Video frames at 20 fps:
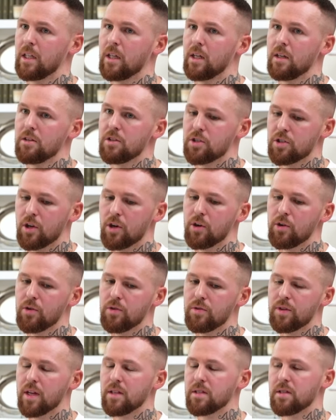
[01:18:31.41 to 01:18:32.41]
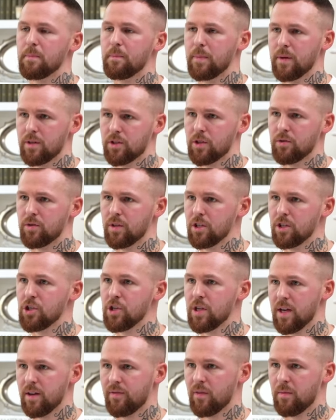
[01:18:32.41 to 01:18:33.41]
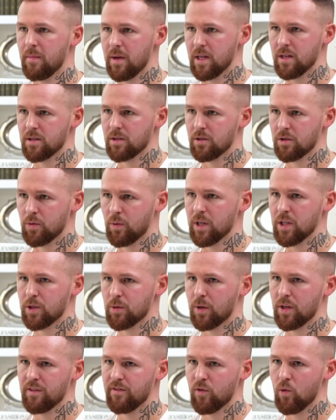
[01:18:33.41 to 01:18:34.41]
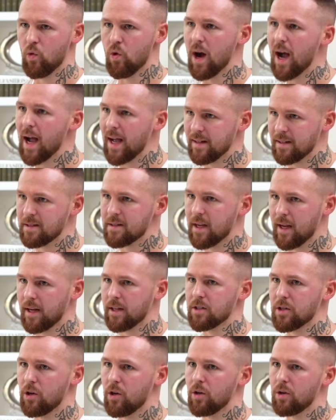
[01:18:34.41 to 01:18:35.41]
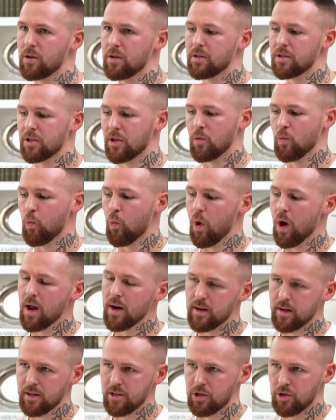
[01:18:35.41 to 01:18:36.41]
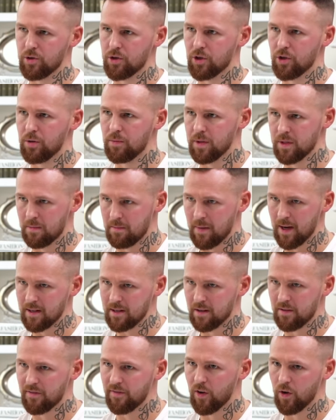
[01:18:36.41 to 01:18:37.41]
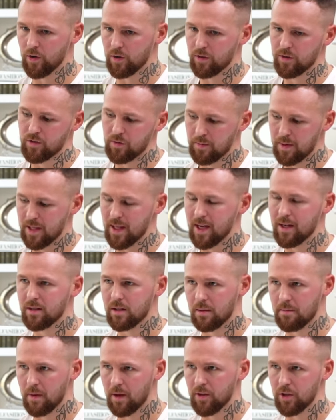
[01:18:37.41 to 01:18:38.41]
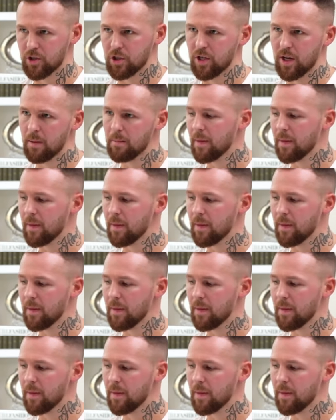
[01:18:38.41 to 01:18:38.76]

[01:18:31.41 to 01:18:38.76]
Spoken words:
So that's a bit. So this year for me, so 2024 and TikTok. So one, YouTube is a massive focus for me. That's the mothership.